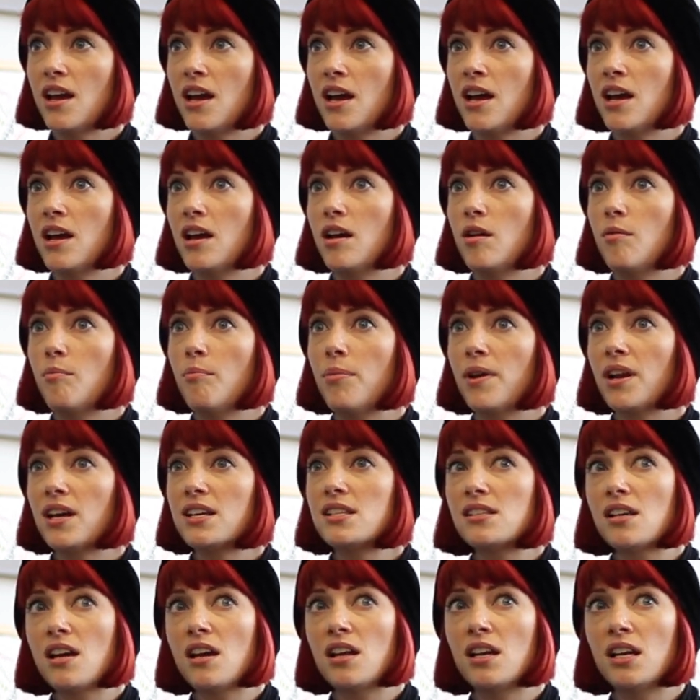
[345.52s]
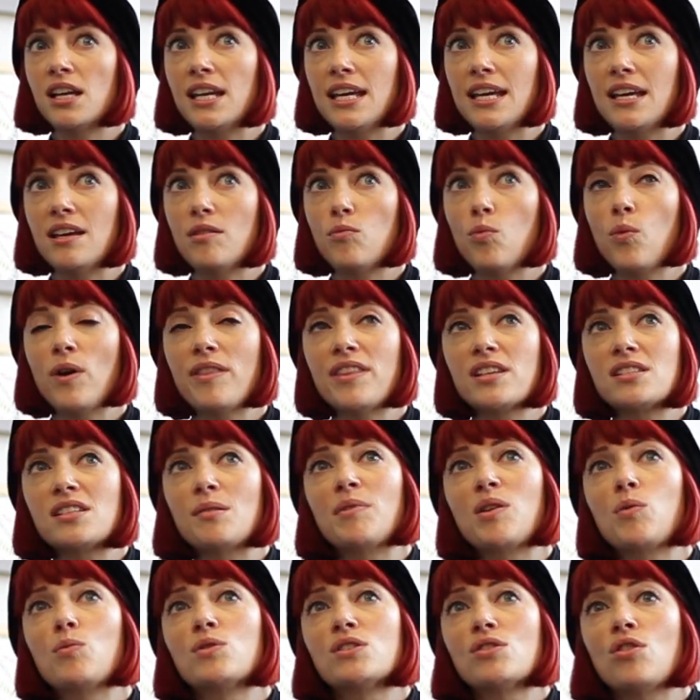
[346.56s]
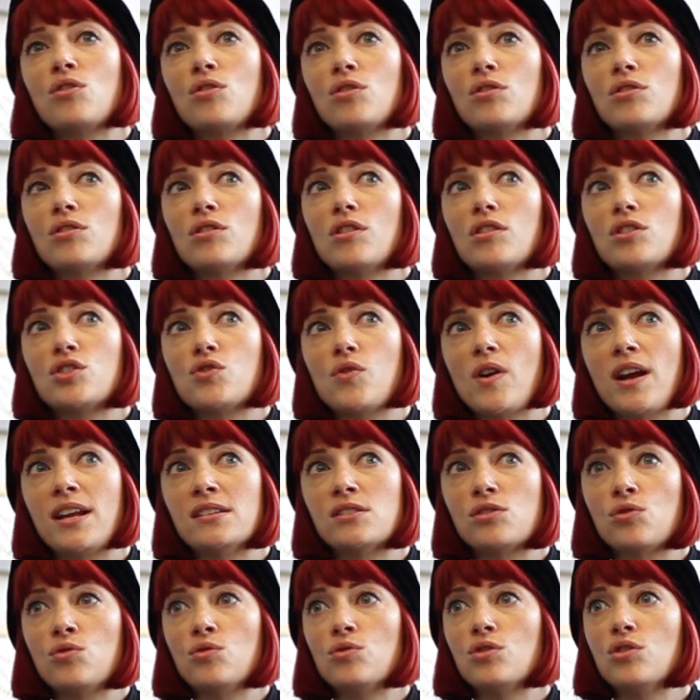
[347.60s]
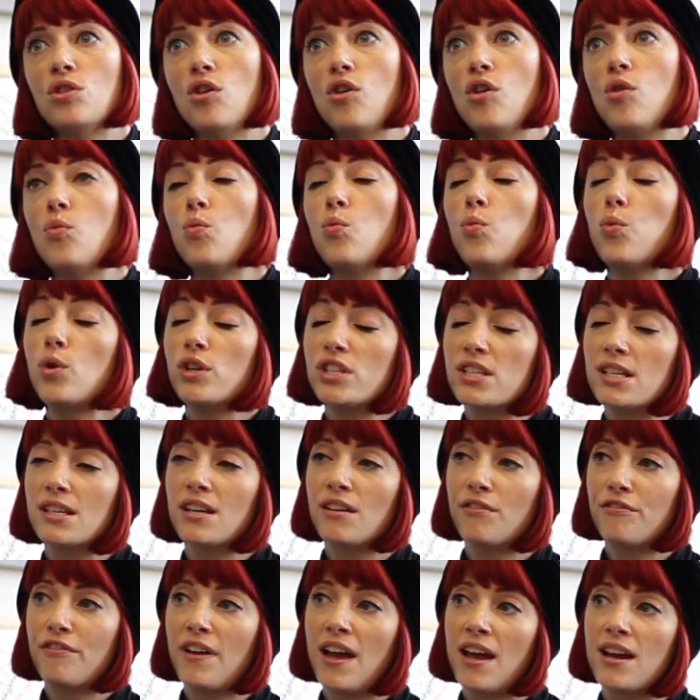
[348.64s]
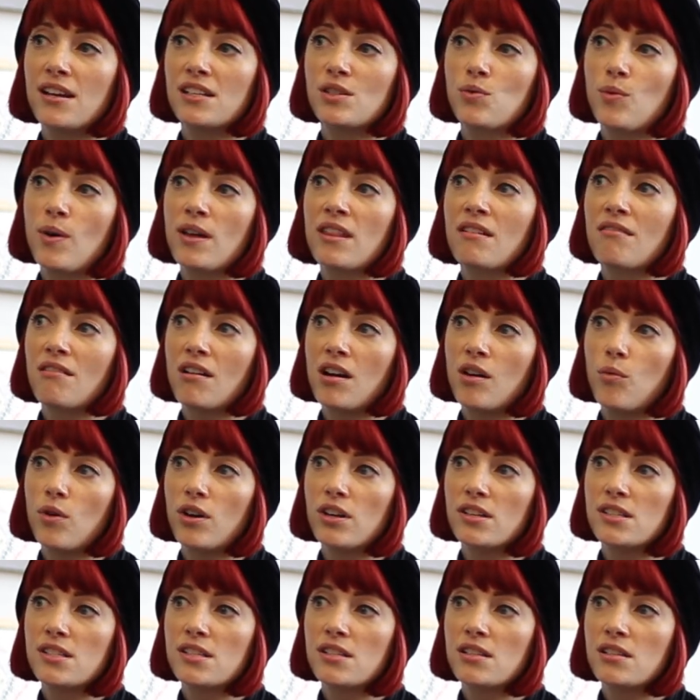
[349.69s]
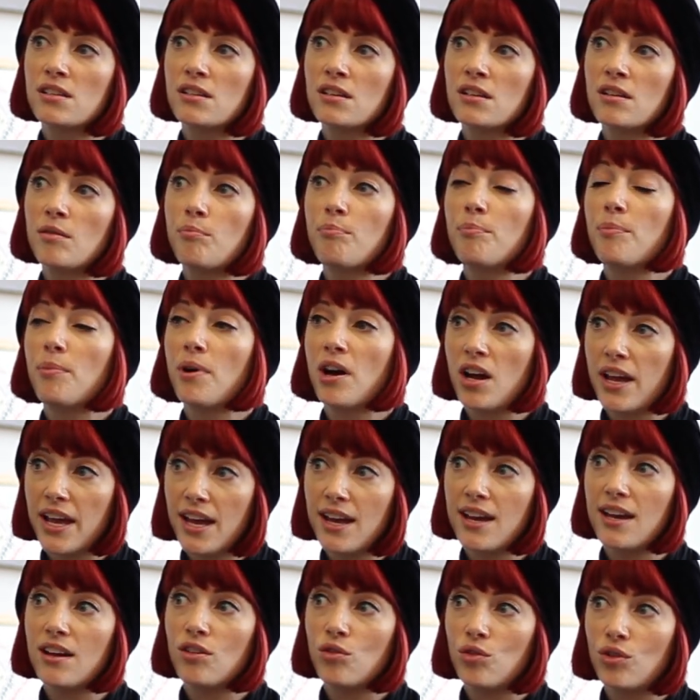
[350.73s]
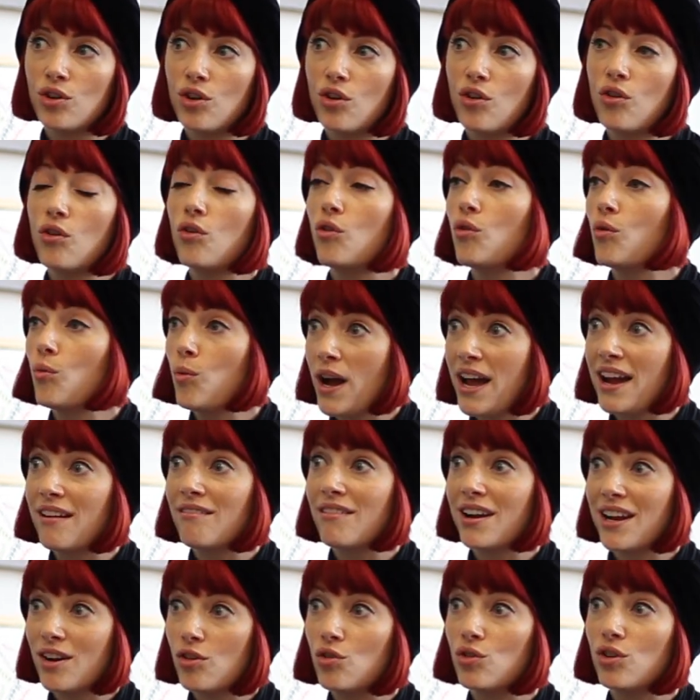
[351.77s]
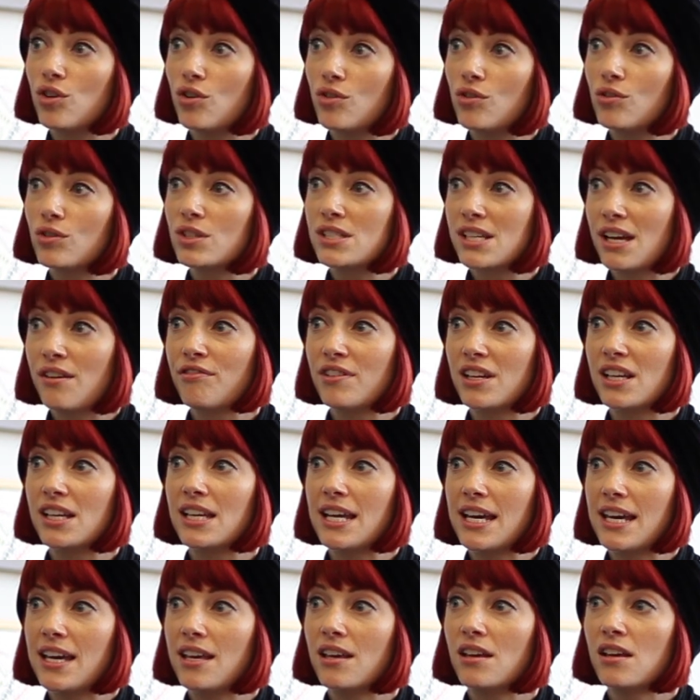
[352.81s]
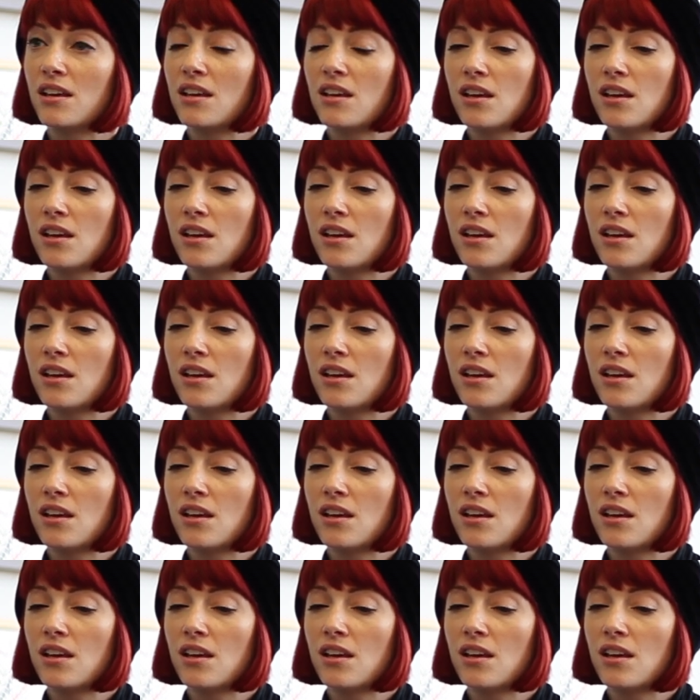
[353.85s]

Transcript: But I certainly, whether something was on trend or not, wouldn't affect whether I would buy it or not, or wear it or not, definitely.